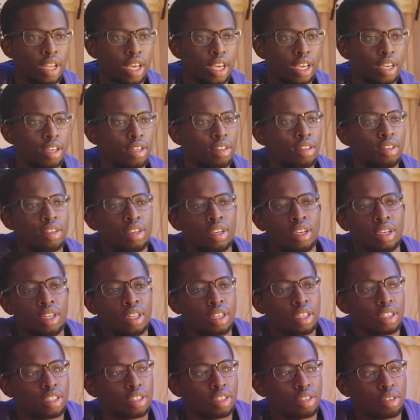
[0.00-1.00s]
like,
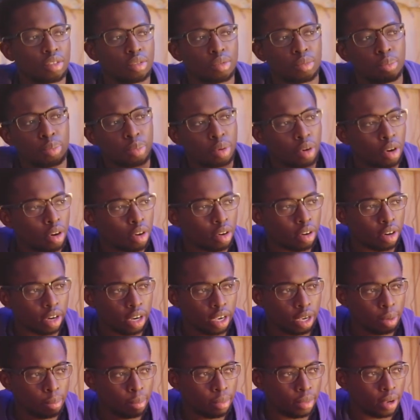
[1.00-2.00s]
this little
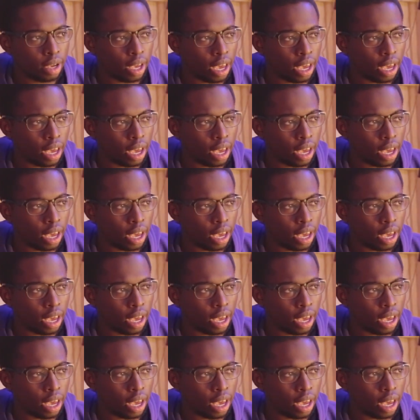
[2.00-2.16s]
program